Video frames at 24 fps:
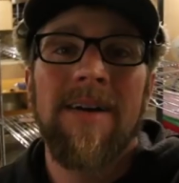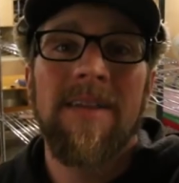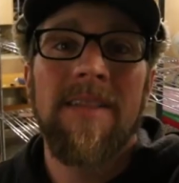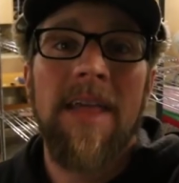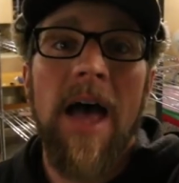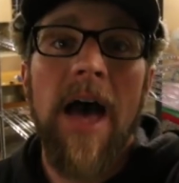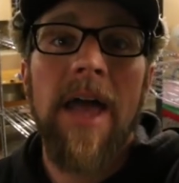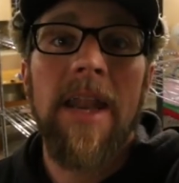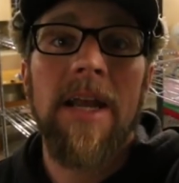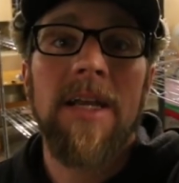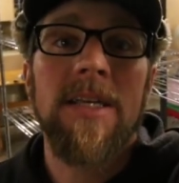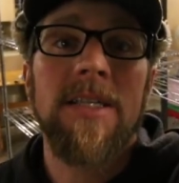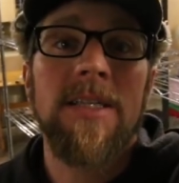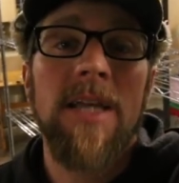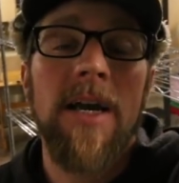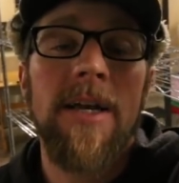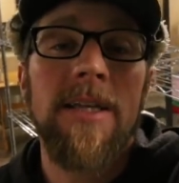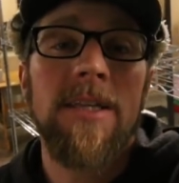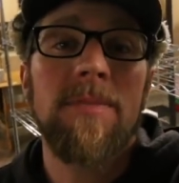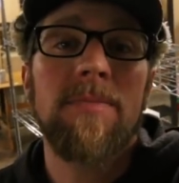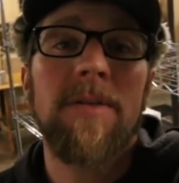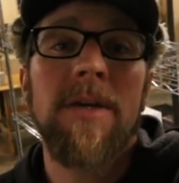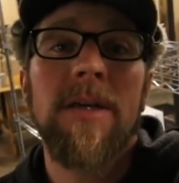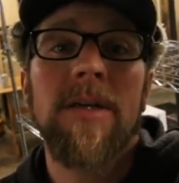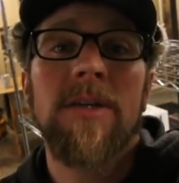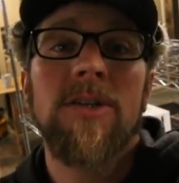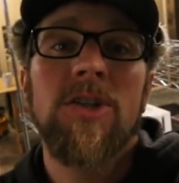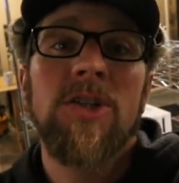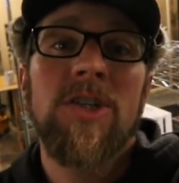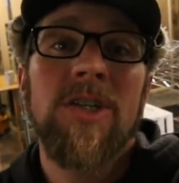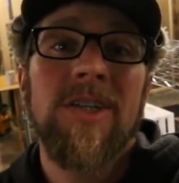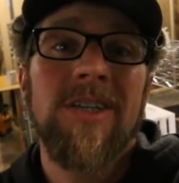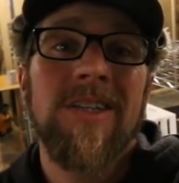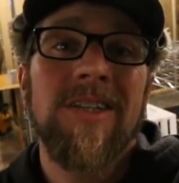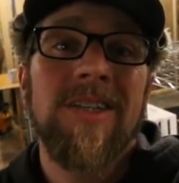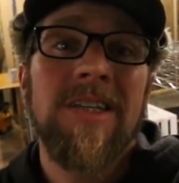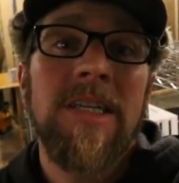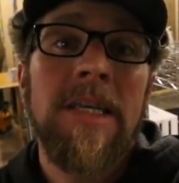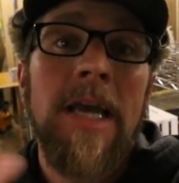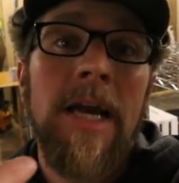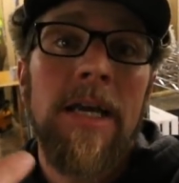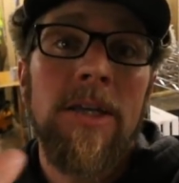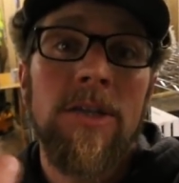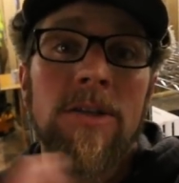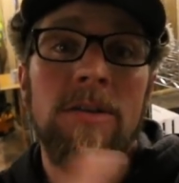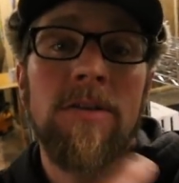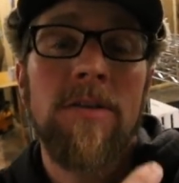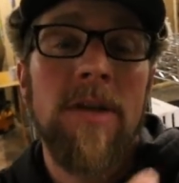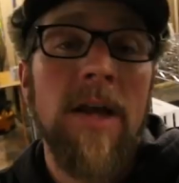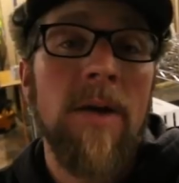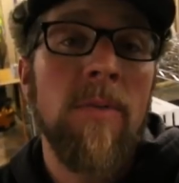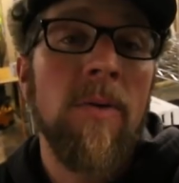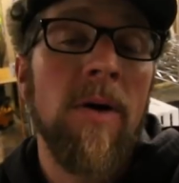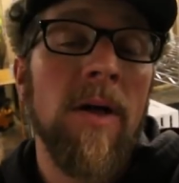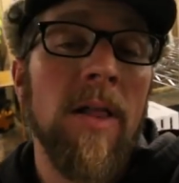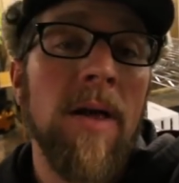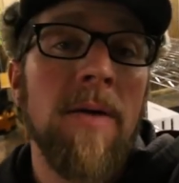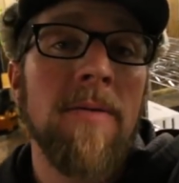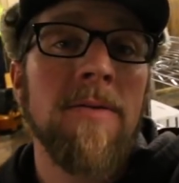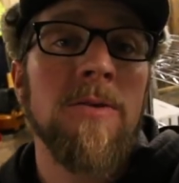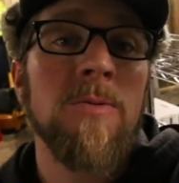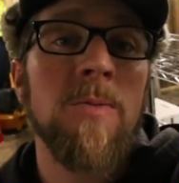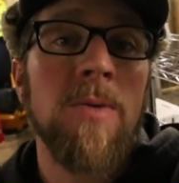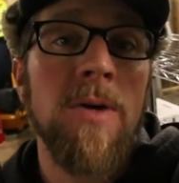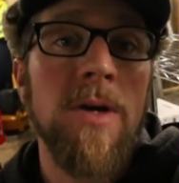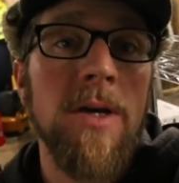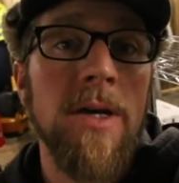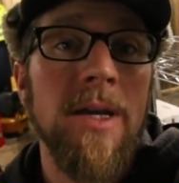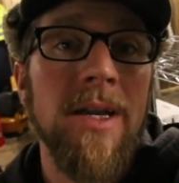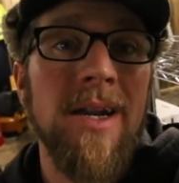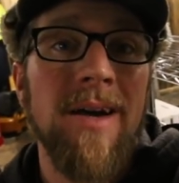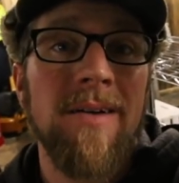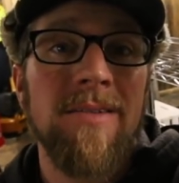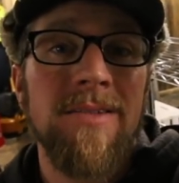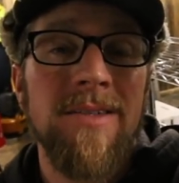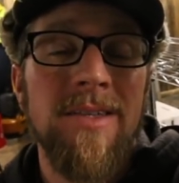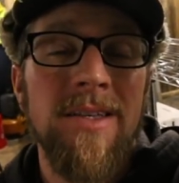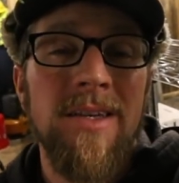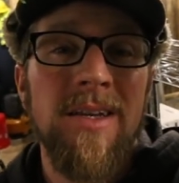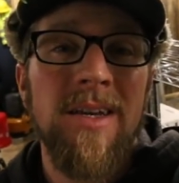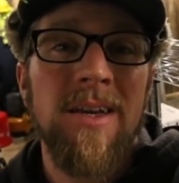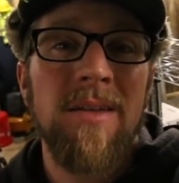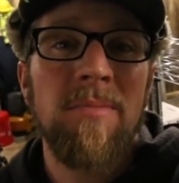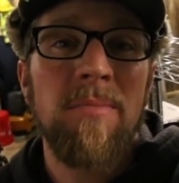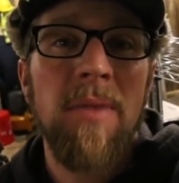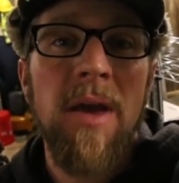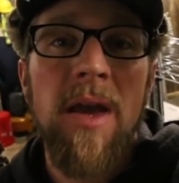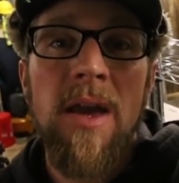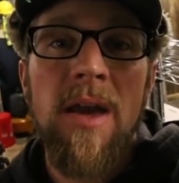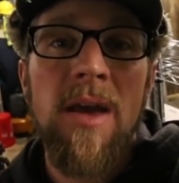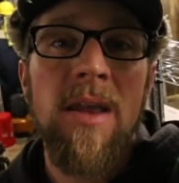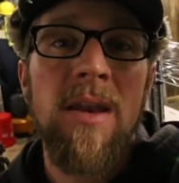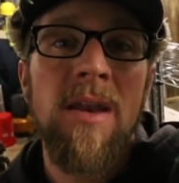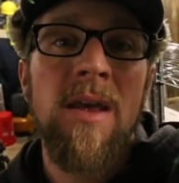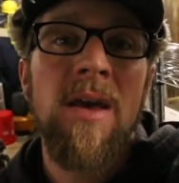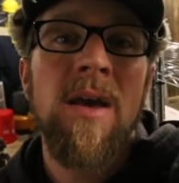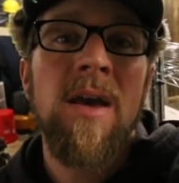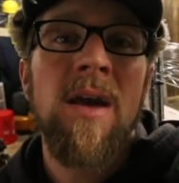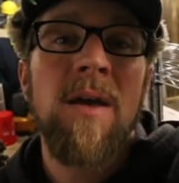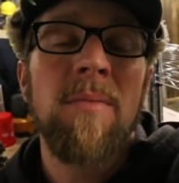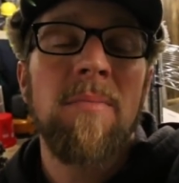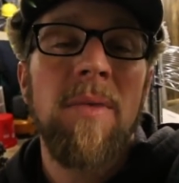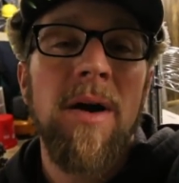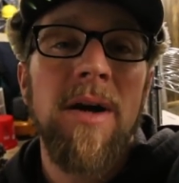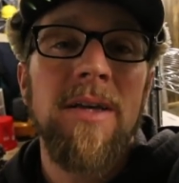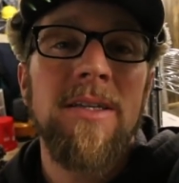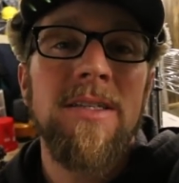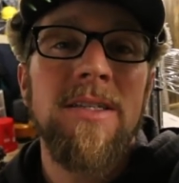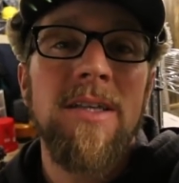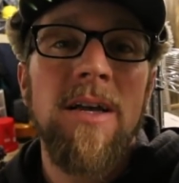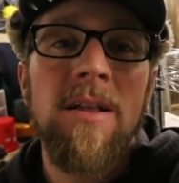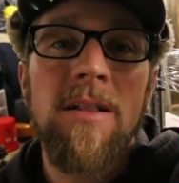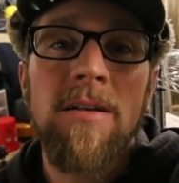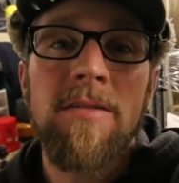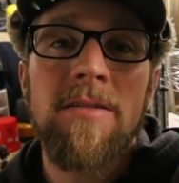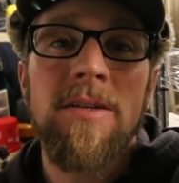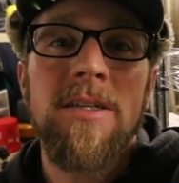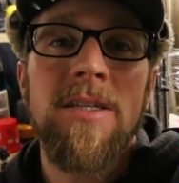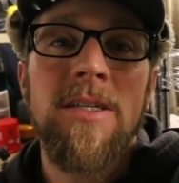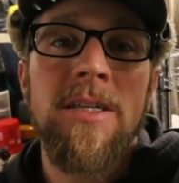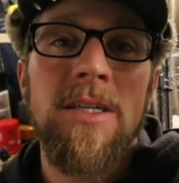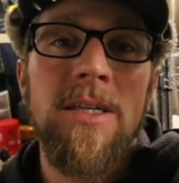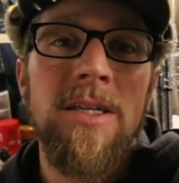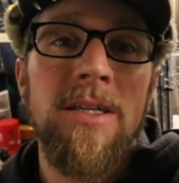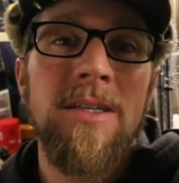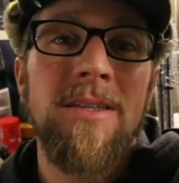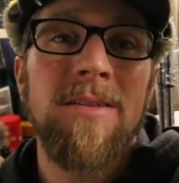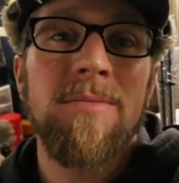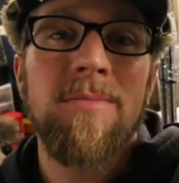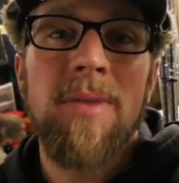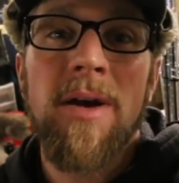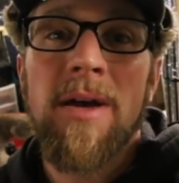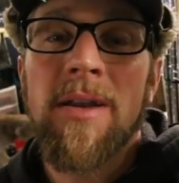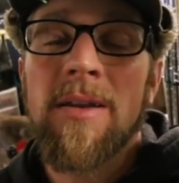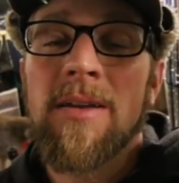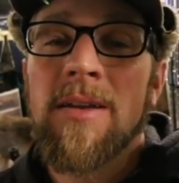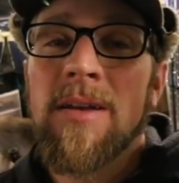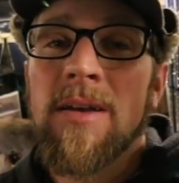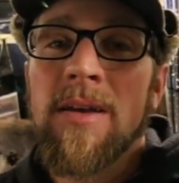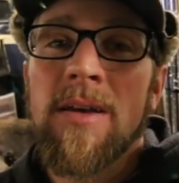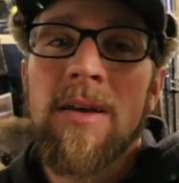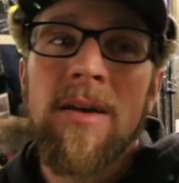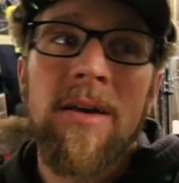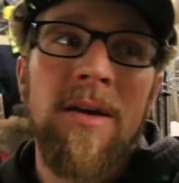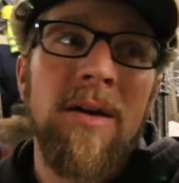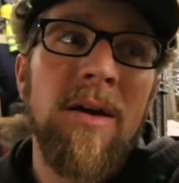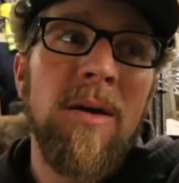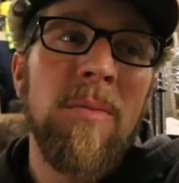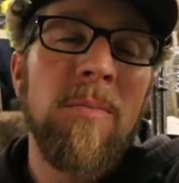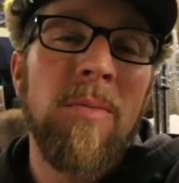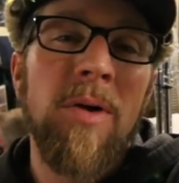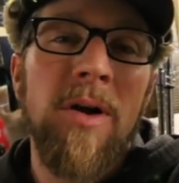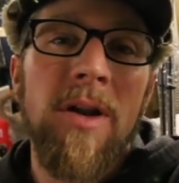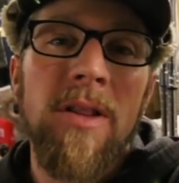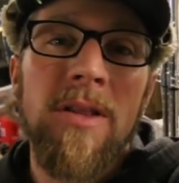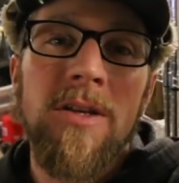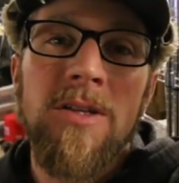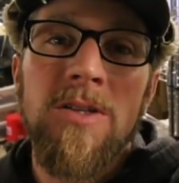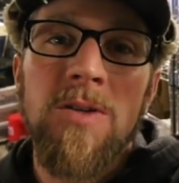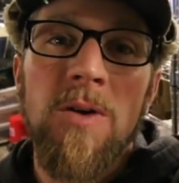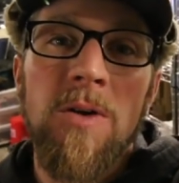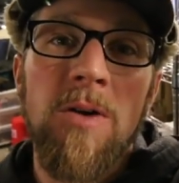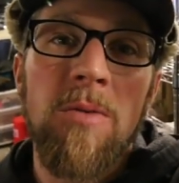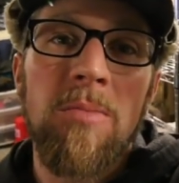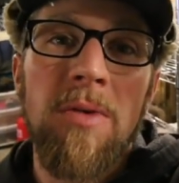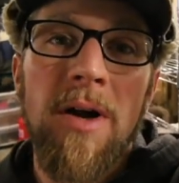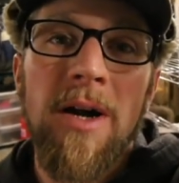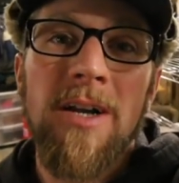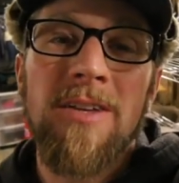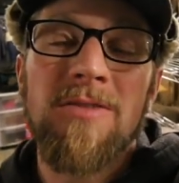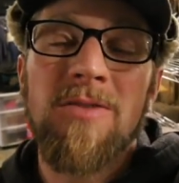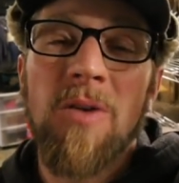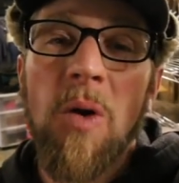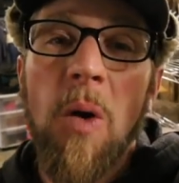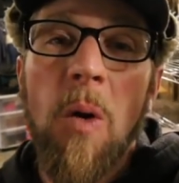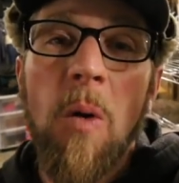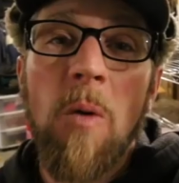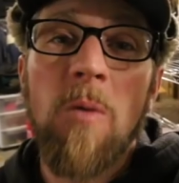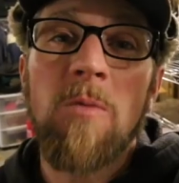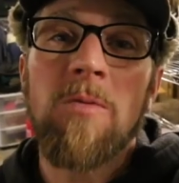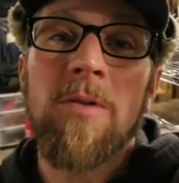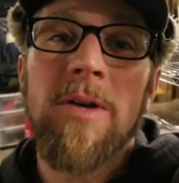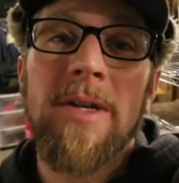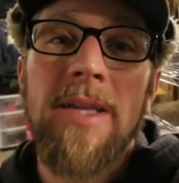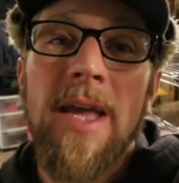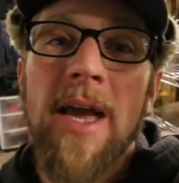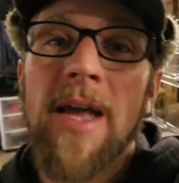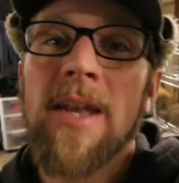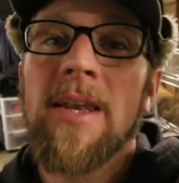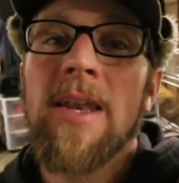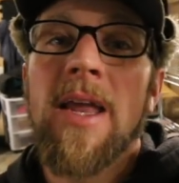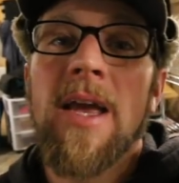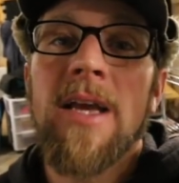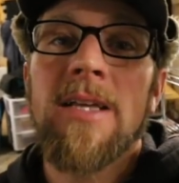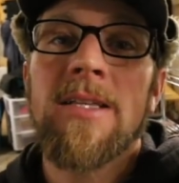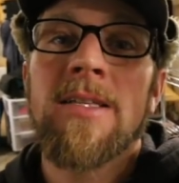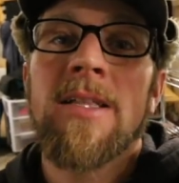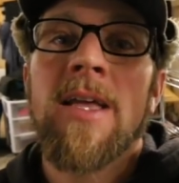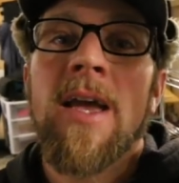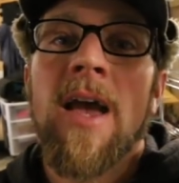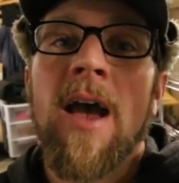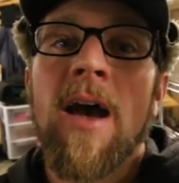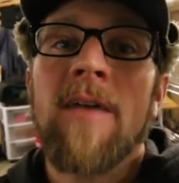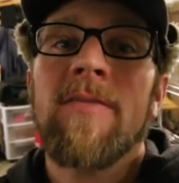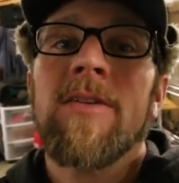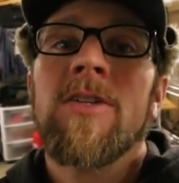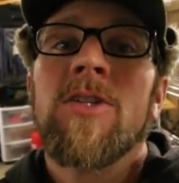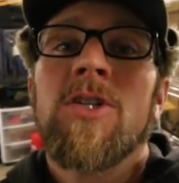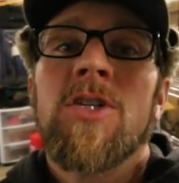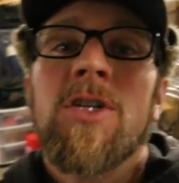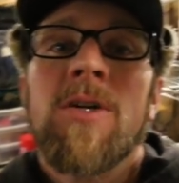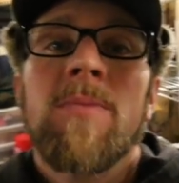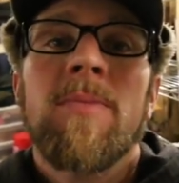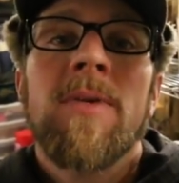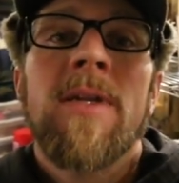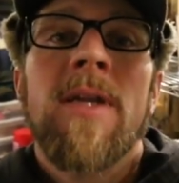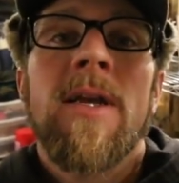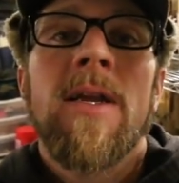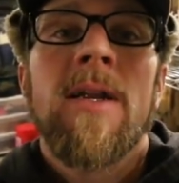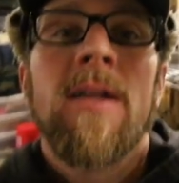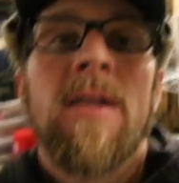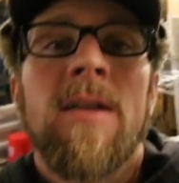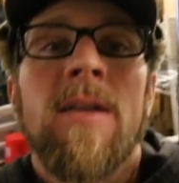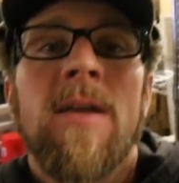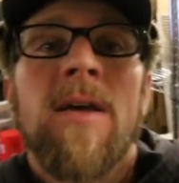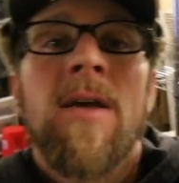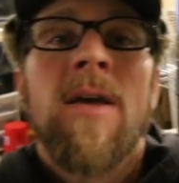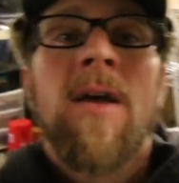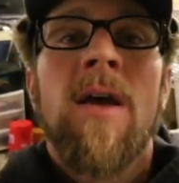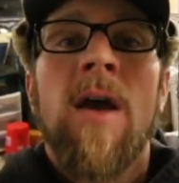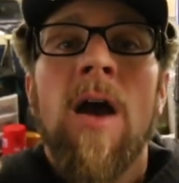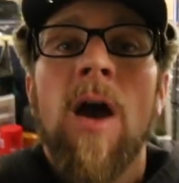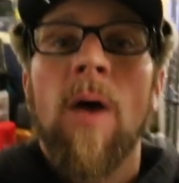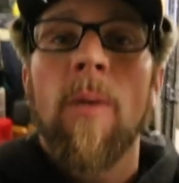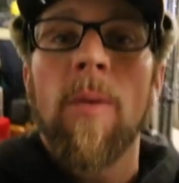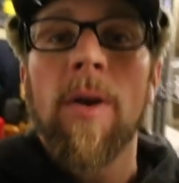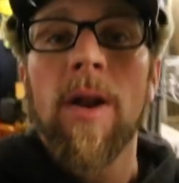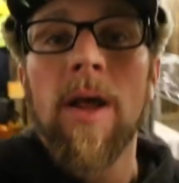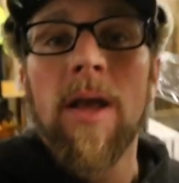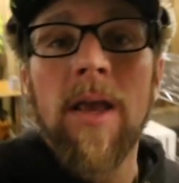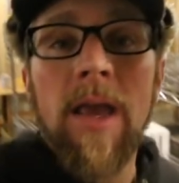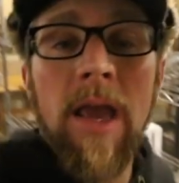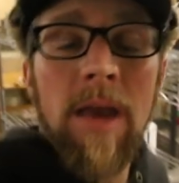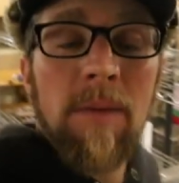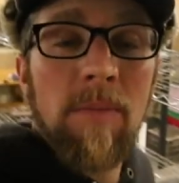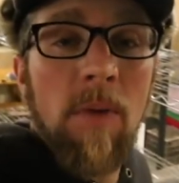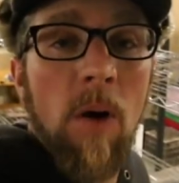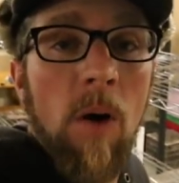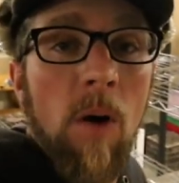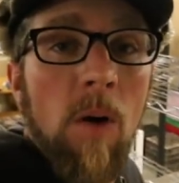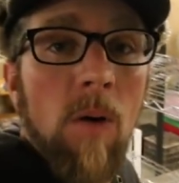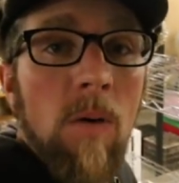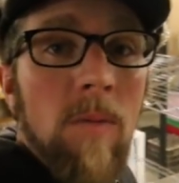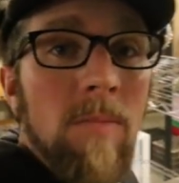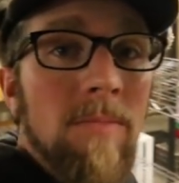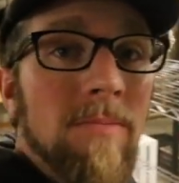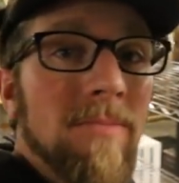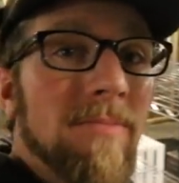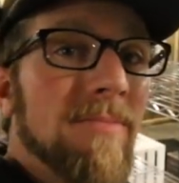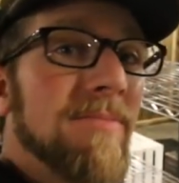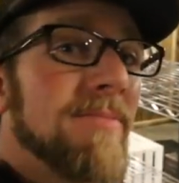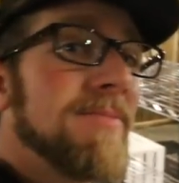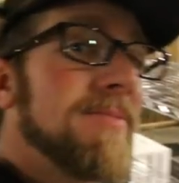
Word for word: that excites me because just yesterday while I was working, I was thinking, man, my celery seeds have been put in the soil blocks for over 10 days and they haven't germinated. When I came home,